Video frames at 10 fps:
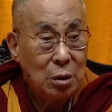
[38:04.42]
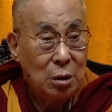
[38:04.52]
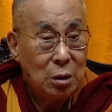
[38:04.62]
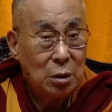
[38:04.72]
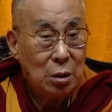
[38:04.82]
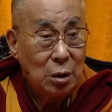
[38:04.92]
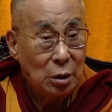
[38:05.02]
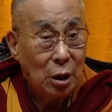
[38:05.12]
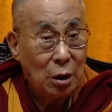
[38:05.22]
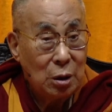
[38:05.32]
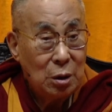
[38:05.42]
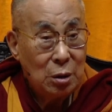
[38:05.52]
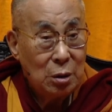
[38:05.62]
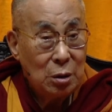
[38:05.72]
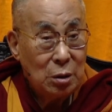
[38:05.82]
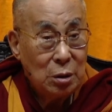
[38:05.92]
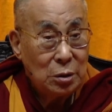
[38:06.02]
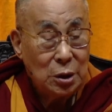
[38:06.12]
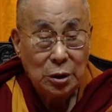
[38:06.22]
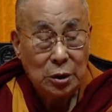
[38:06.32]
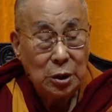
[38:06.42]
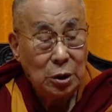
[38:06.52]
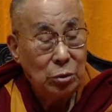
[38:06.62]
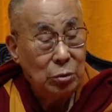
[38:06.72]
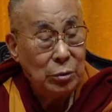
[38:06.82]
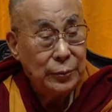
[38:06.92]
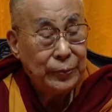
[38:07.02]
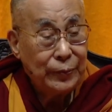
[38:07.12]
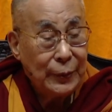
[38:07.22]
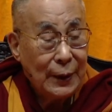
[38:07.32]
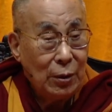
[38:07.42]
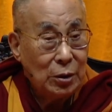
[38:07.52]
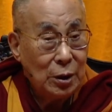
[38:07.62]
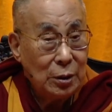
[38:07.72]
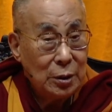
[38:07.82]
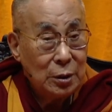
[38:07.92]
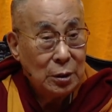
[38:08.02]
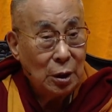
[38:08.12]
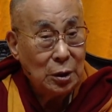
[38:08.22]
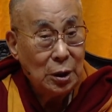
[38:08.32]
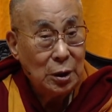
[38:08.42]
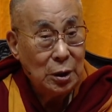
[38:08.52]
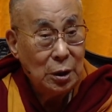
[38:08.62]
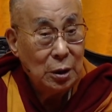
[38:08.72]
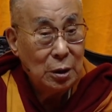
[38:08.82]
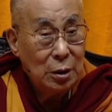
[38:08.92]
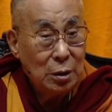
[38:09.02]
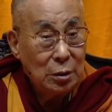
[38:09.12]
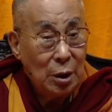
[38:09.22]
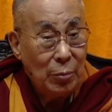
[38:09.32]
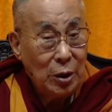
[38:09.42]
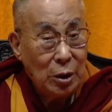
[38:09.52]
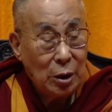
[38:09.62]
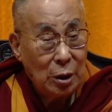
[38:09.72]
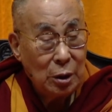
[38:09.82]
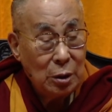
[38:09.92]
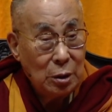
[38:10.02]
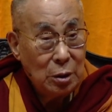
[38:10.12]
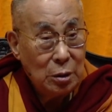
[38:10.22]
And the assumption behind all of this is that if something exists, it should be findable.